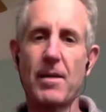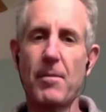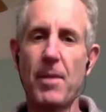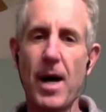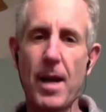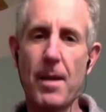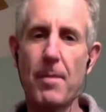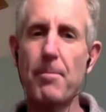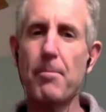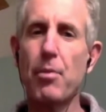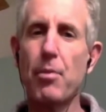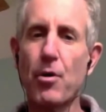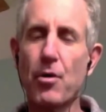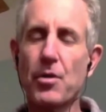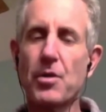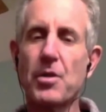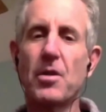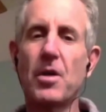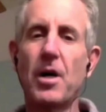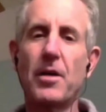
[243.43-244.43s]
my
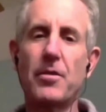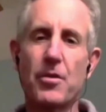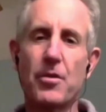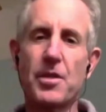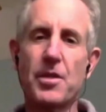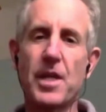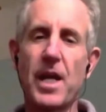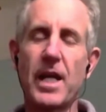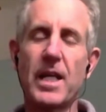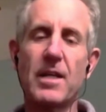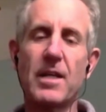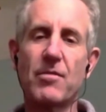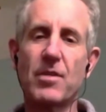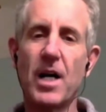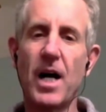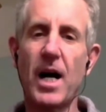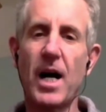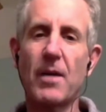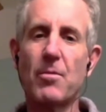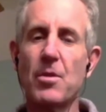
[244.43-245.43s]
personal understanding of
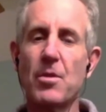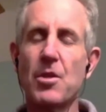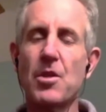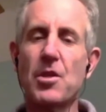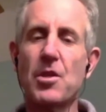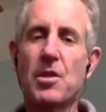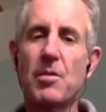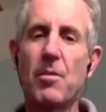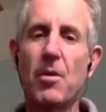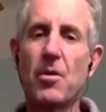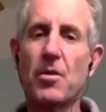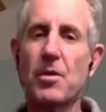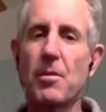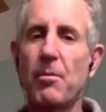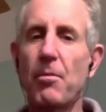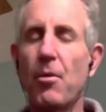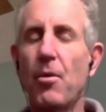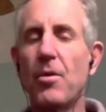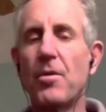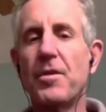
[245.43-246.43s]
God, which is the most
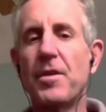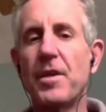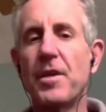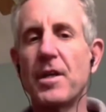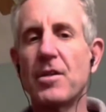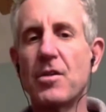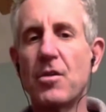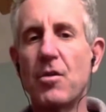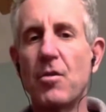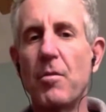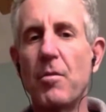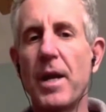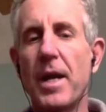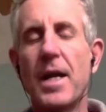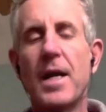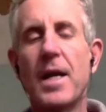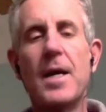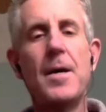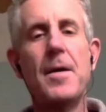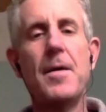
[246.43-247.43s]
important thing to me.
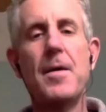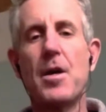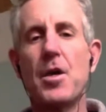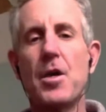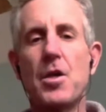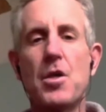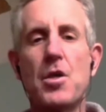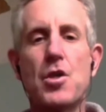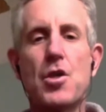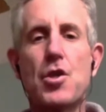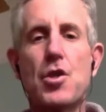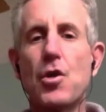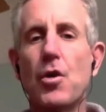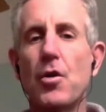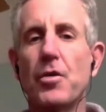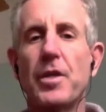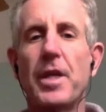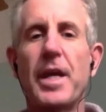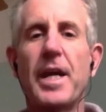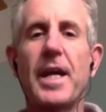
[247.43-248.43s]

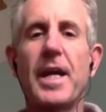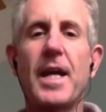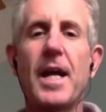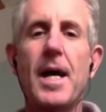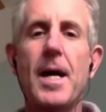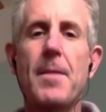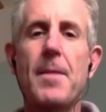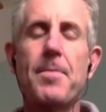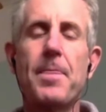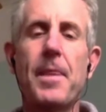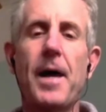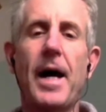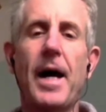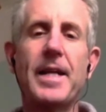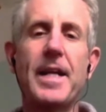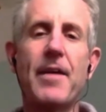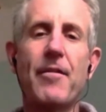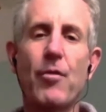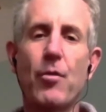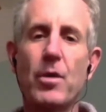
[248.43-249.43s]
Certainly, I
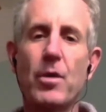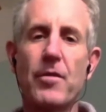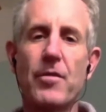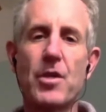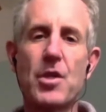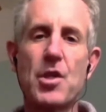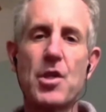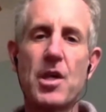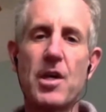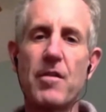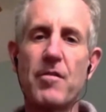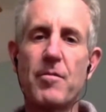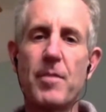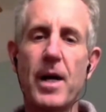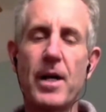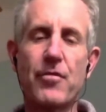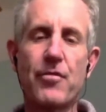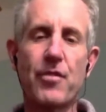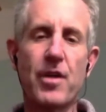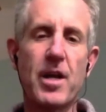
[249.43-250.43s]
never would have achieved my
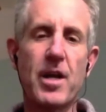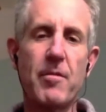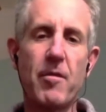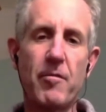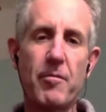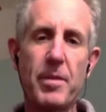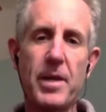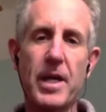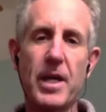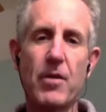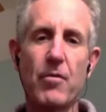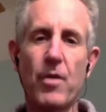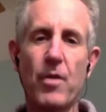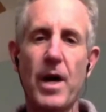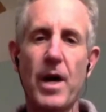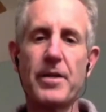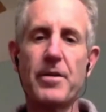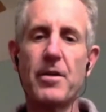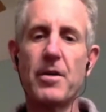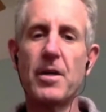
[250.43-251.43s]
dream of being a
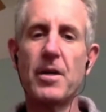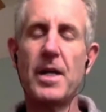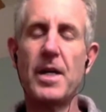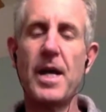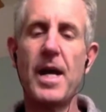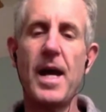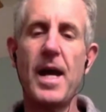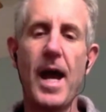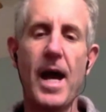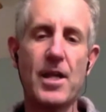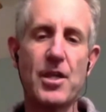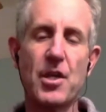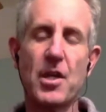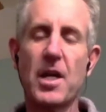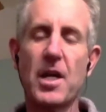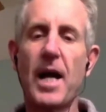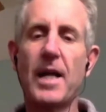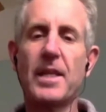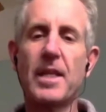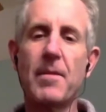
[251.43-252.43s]
writer. As you
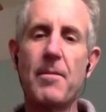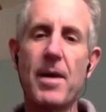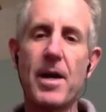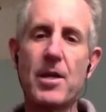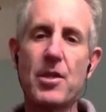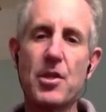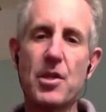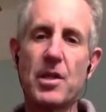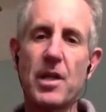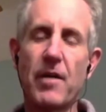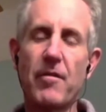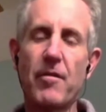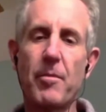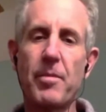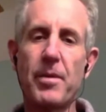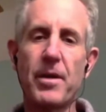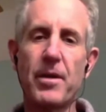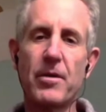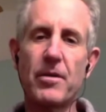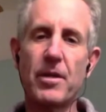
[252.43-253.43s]
kindly mentioned, I've
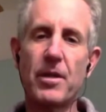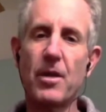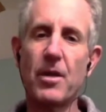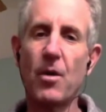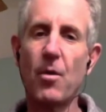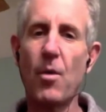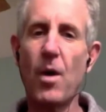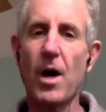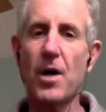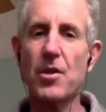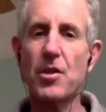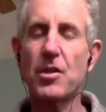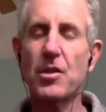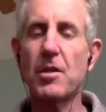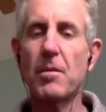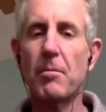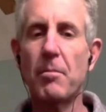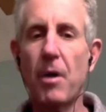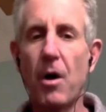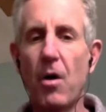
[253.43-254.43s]
appeared in the
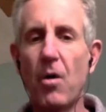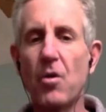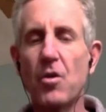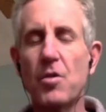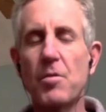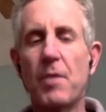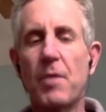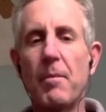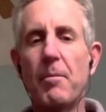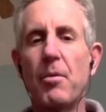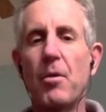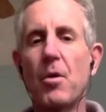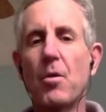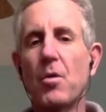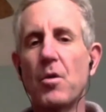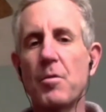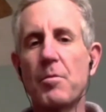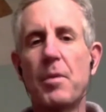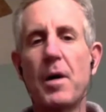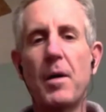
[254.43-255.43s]
Washington Post. My book
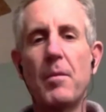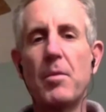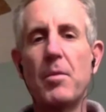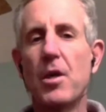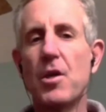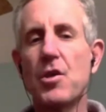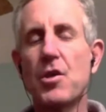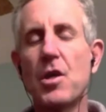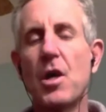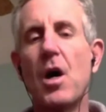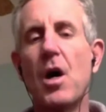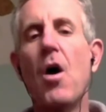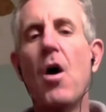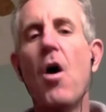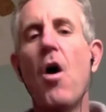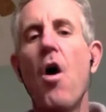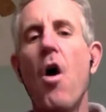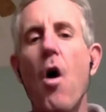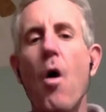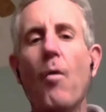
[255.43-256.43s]
was published.
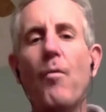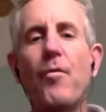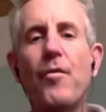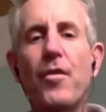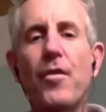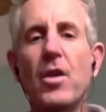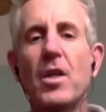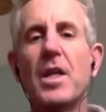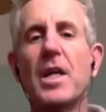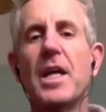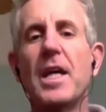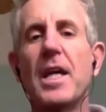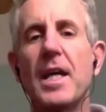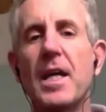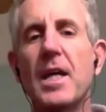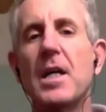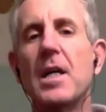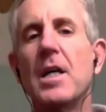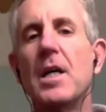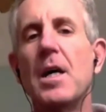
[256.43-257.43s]

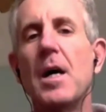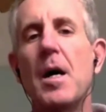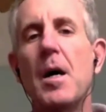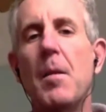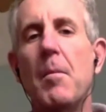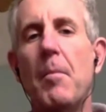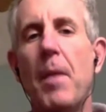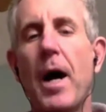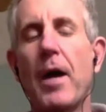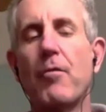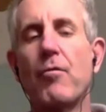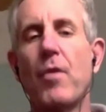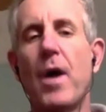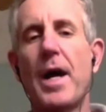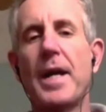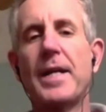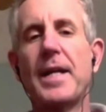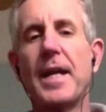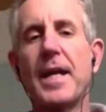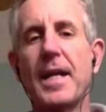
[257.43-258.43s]
Hopefully, my
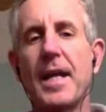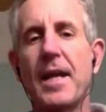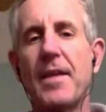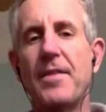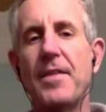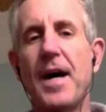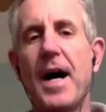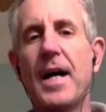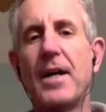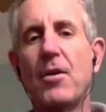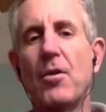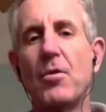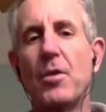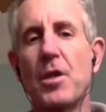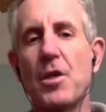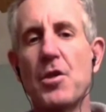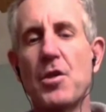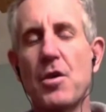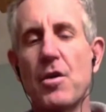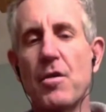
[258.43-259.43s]
writing not only
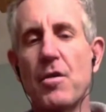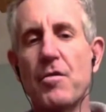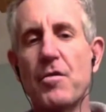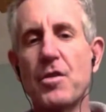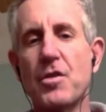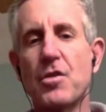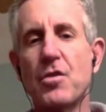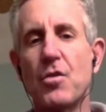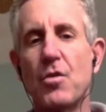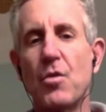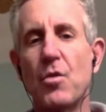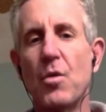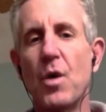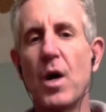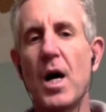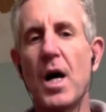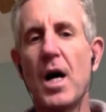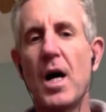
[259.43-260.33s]
serves to